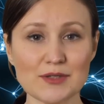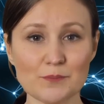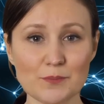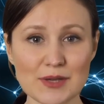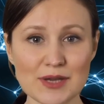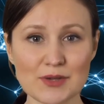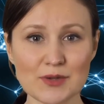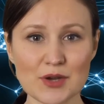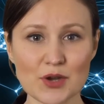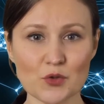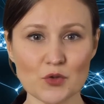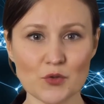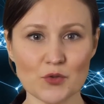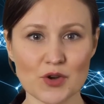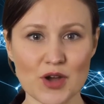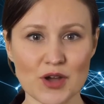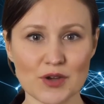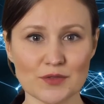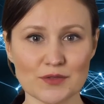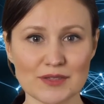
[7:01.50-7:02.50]
meet local
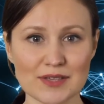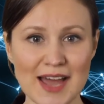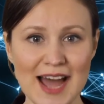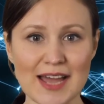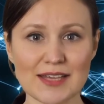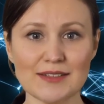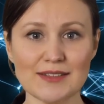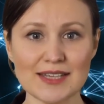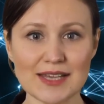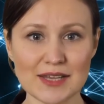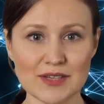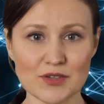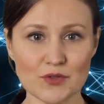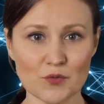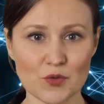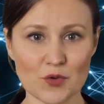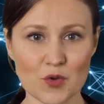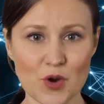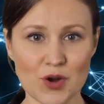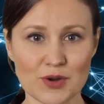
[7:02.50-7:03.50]
codes and safety
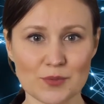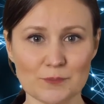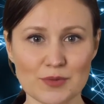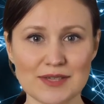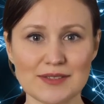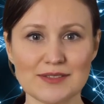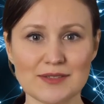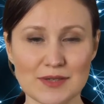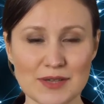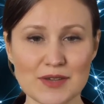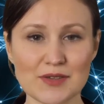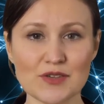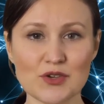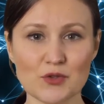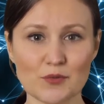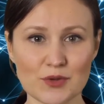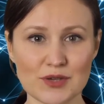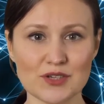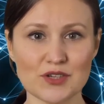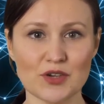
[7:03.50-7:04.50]
requirements
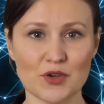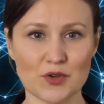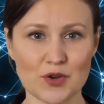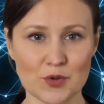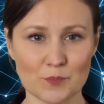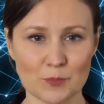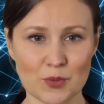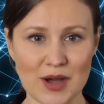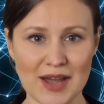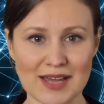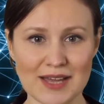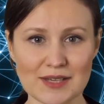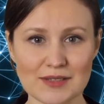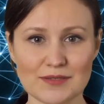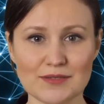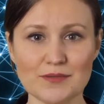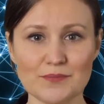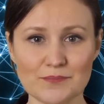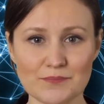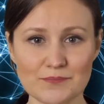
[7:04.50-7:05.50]
to ensure compliance.